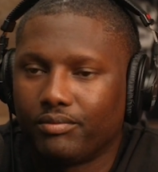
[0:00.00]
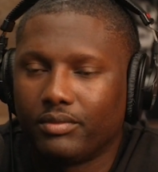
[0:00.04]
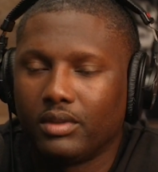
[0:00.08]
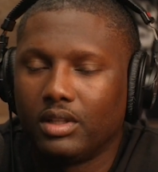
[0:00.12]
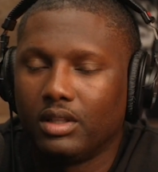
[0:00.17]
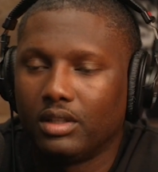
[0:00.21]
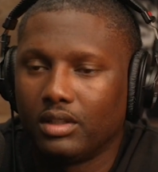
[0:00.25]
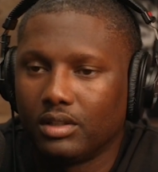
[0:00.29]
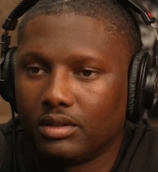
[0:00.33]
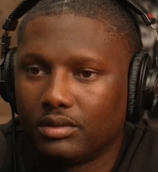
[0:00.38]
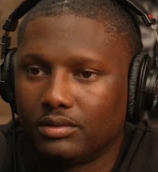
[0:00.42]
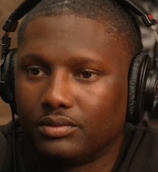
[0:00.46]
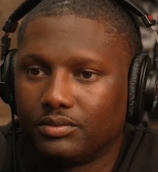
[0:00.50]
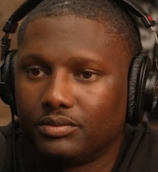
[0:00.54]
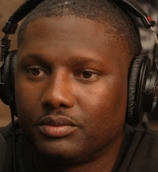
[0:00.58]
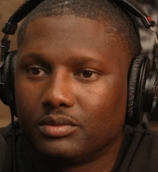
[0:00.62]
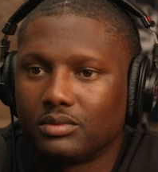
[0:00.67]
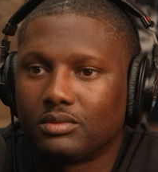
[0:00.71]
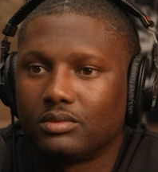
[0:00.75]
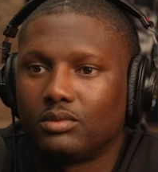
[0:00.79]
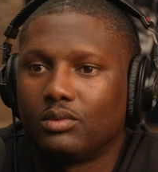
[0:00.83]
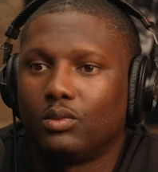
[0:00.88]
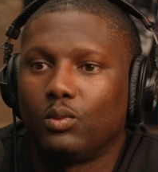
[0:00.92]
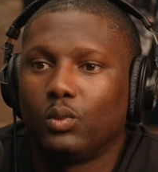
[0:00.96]
Look,
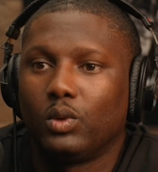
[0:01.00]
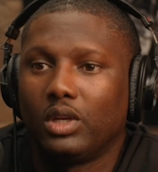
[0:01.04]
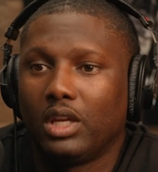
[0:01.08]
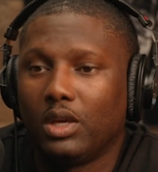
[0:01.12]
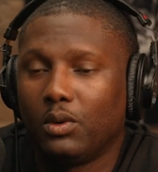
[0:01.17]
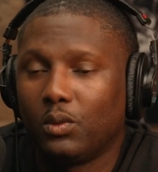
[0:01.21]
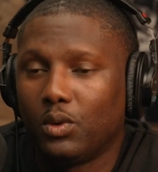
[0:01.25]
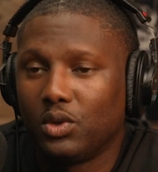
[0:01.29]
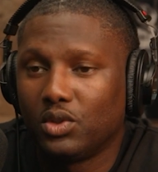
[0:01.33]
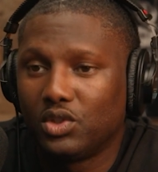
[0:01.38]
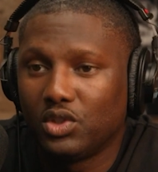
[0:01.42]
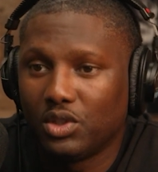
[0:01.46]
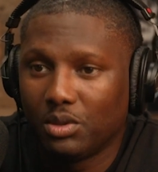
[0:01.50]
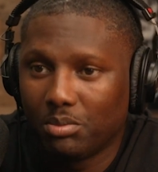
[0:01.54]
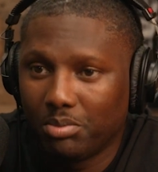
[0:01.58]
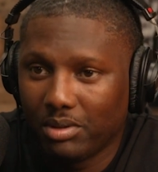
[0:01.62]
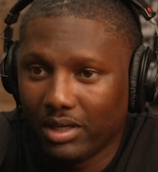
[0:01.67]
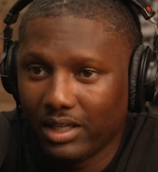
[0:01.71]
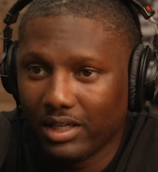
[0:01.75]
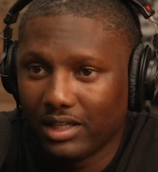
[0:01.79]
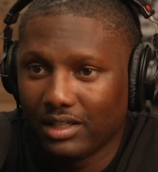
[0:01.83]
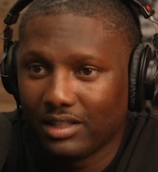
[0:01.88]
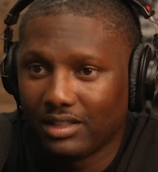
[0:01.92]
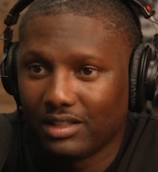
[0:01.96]
when they want you to
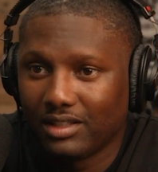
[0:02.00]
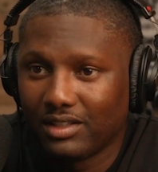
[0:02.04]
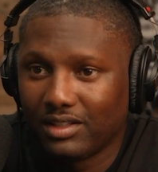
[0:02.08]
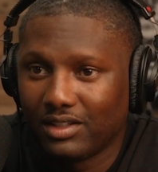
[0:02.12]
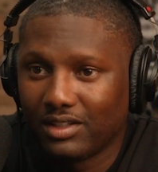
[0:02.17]
play,